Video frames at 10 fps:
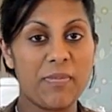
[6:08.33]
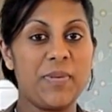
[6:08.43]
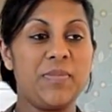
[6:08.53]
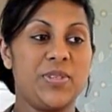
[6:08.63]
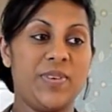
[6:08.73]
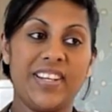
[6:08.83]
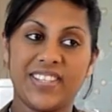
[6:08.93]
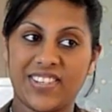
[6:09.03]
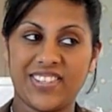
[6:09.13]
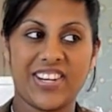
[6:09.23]
in between
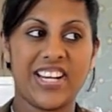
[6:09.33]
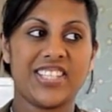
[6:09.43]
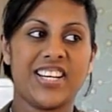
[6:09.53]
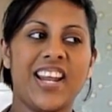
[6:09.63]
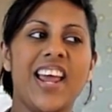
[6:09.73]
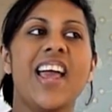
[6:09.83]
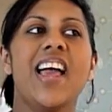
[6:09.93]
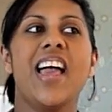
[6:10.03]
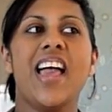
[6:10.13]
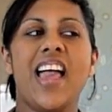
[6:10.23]
this contraction.
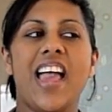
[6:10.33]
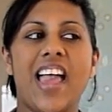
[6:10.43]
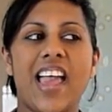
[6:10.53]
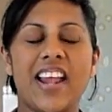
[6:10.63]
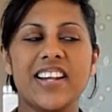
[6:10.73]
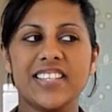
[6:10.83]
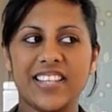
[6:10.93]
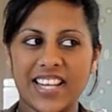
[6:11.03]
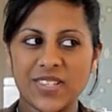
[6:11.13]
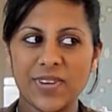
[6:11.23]
And
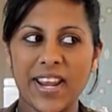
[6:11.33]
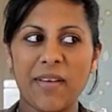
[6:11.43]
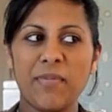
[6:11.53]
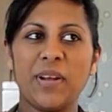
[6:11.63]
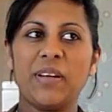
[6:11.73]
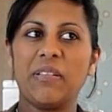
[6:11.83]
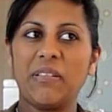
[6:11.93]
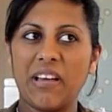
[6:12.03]
that's what happened.